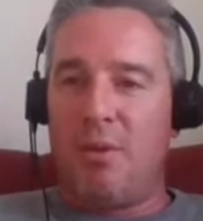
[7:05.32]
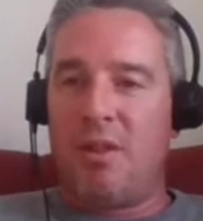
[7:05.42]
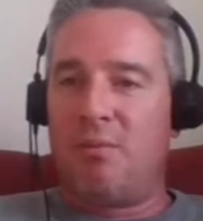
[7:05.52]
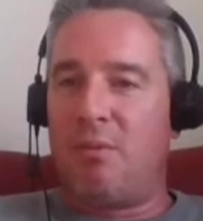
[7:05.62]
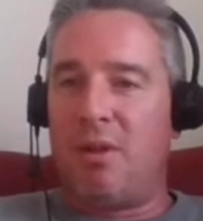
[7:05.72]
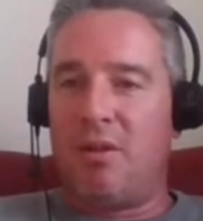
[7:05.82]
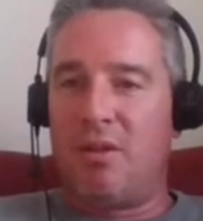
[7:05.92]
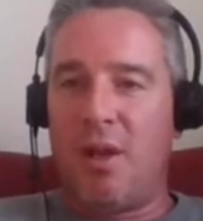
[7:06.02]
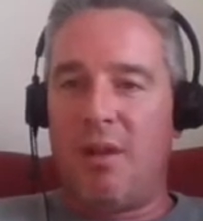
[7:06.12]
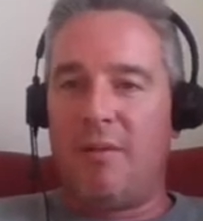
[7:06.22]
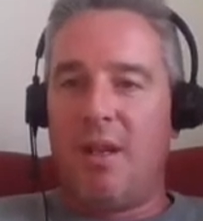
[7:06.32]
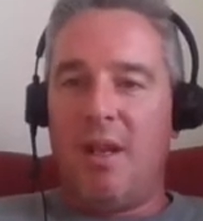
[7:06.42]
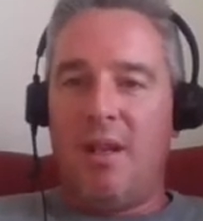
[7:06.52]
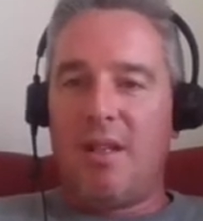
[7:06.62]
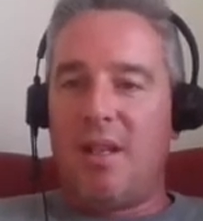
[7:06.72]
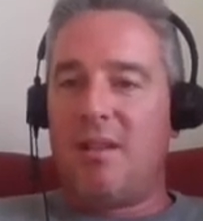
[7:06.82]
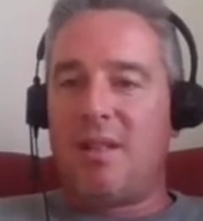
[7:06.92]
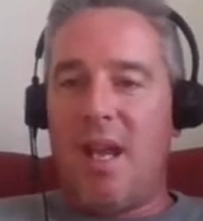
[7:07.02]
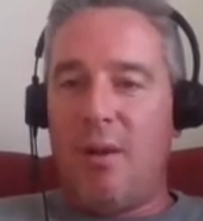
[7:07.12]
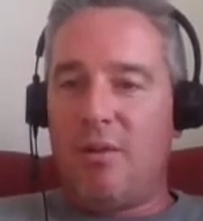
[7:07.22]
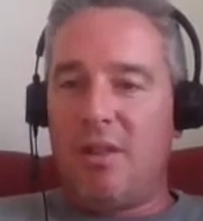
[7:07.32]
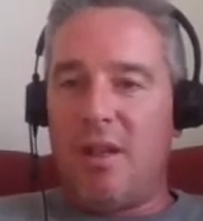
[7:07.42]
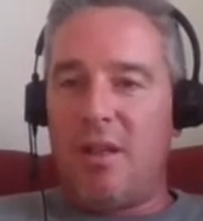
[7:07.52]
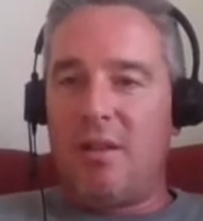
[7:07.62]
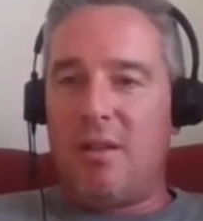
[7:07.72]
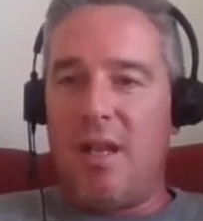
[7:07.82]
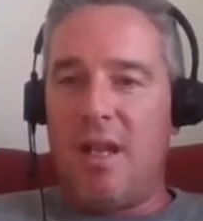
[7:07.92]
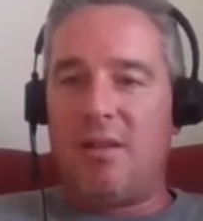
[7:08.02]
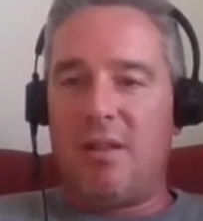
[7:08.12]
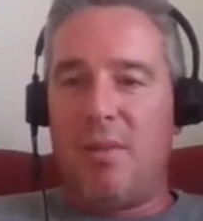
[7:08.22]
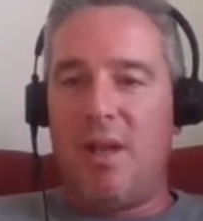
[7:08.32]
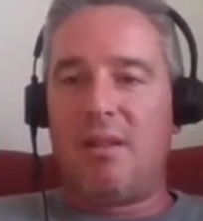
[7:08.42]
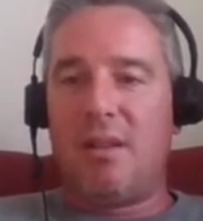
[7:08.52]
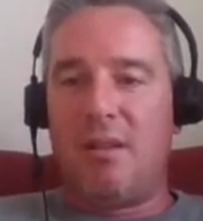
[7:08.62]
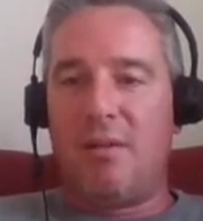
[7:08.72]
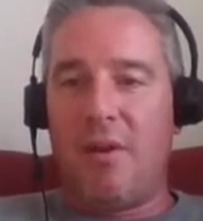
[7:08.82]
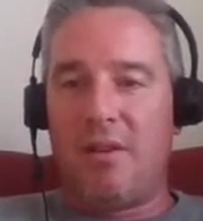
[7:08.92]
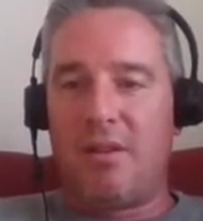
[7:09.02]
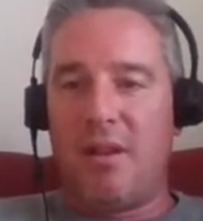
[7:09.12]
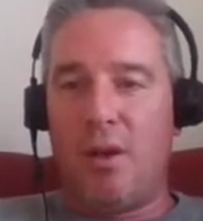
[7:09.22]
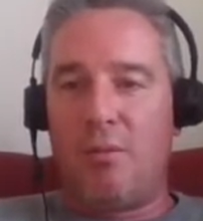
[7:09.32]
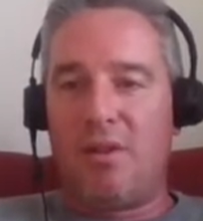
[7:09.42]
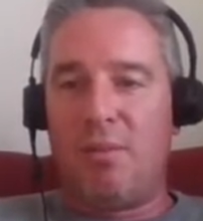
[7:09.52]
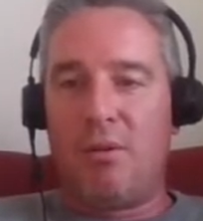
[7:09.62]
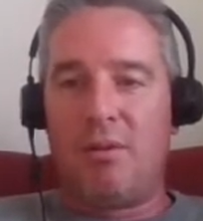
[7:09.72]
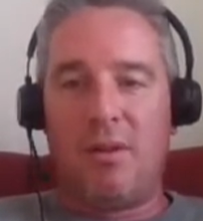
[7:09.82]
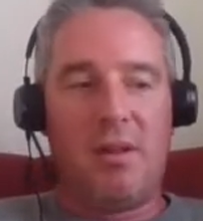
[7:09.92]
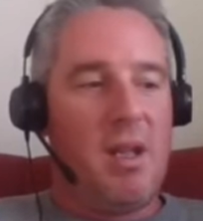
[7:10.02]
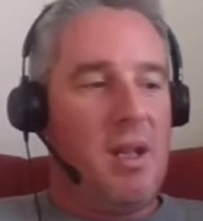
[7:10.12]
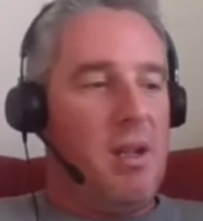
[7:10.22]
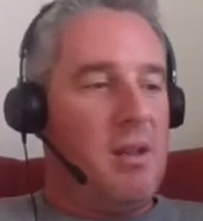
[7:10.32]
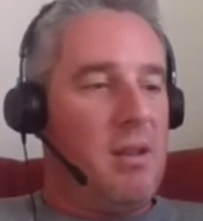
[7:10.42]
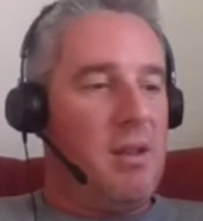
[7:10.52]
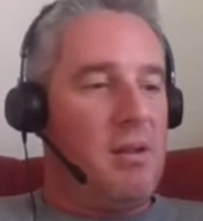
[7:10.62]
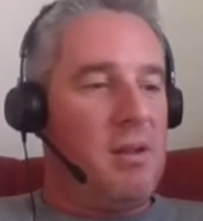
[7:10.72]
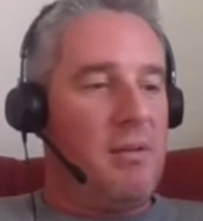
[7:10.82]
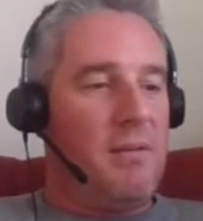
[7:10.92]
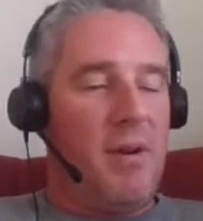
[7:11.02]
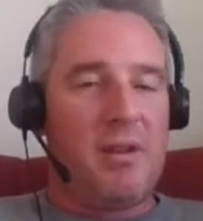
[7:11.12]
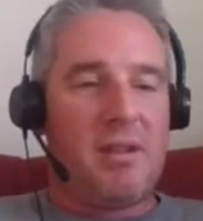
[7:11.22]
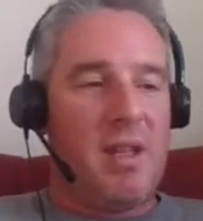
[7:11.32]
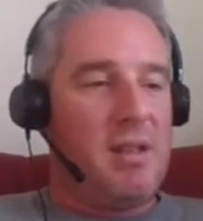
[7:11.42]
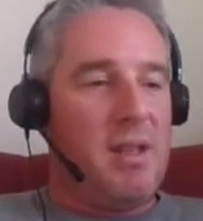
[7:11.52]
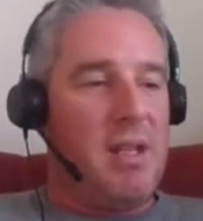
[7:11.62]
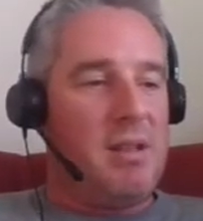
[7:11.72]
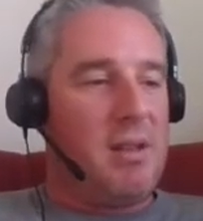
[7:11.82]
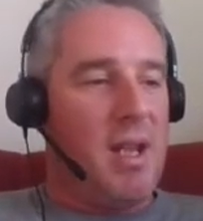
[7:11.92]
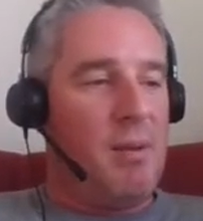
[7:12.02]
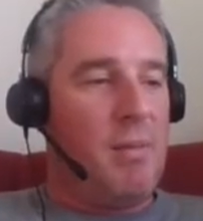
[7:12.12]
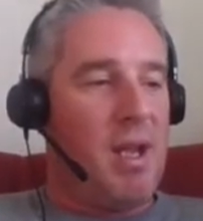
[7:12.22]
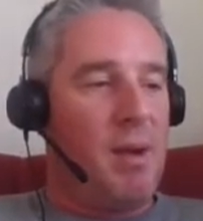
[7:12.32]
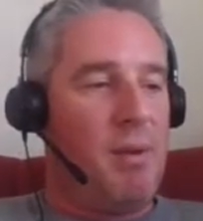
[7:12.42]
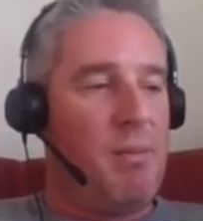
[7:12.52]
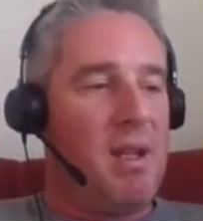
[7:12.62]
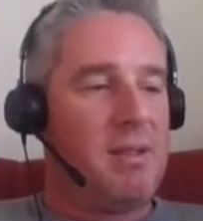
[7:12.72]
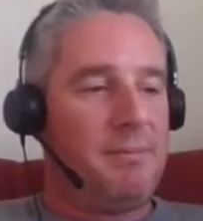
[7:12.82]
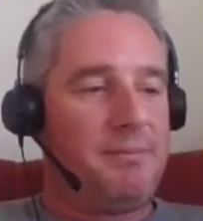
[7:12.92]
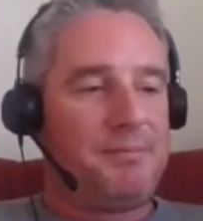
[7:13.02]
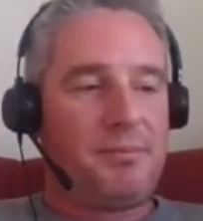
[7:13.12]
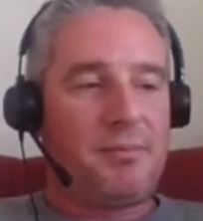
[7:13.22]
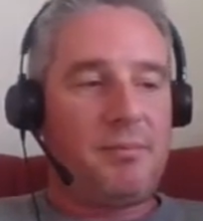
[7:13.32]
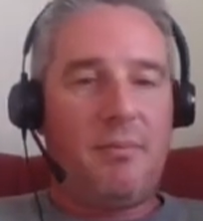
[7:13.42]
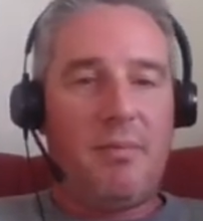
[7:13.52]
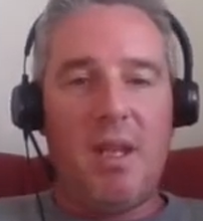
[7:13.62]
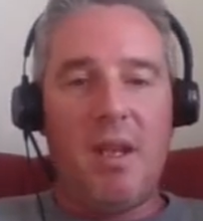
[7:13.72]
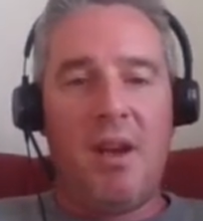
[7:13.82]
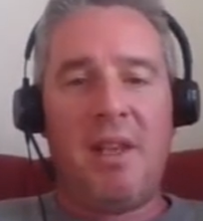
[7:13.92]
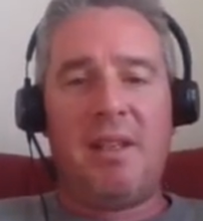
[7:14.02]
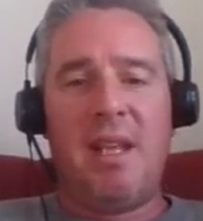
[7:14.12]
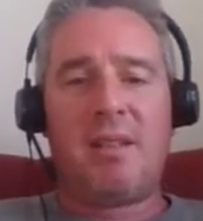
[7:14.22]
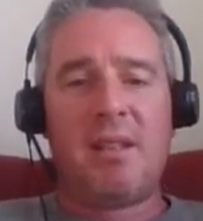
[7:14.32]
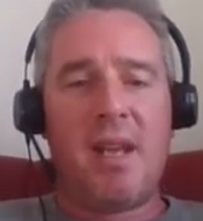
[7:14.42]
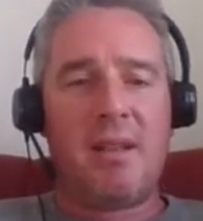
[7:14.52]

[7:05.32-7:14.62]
but because you have tenants to house and needs to meet, and the faster that homes are built, the faster that need can be met. I think linked to that,